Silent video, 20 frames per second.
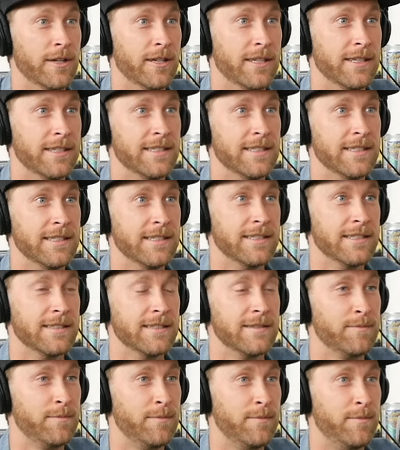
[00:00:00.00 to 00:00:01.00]
it and
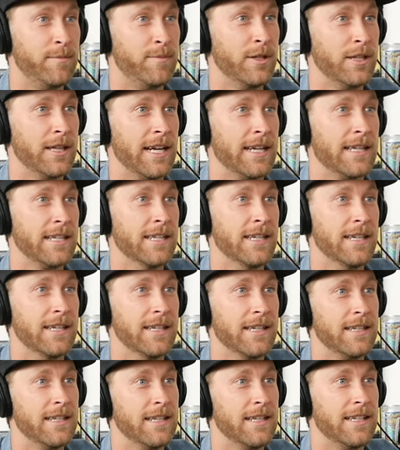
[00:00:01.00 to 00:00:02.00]
put, like,
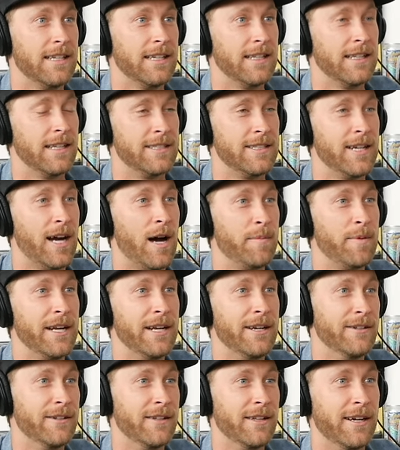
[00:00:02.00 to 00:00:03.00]
a, a top
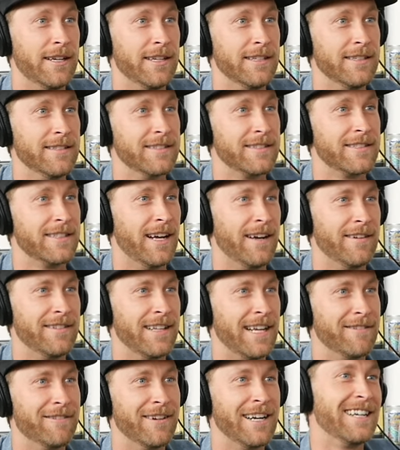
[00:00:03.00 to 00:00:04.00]
handle on it and stuff.
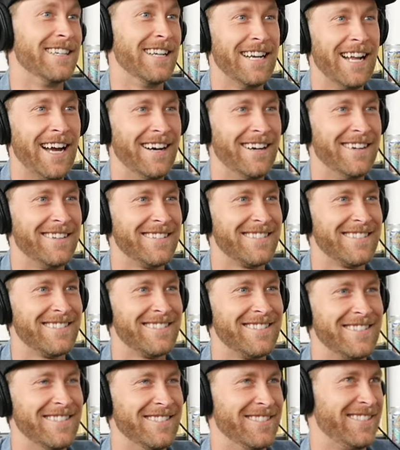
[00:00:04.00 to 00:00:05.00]
Like, rigged it out. Yeah, yeah.
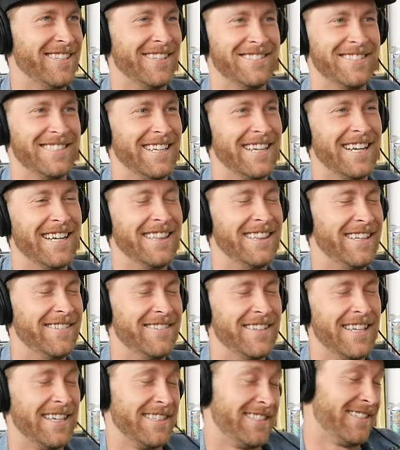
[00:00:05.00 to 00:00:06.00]
It was so sick. I love
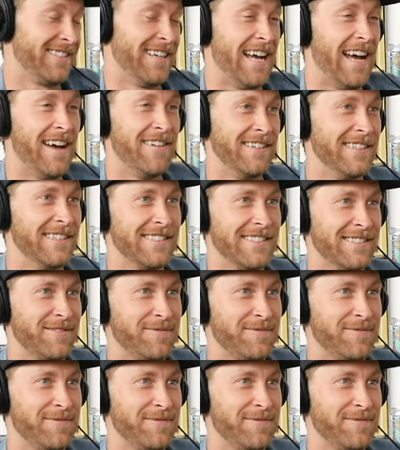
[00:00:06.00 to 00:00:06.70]
that. I still have it.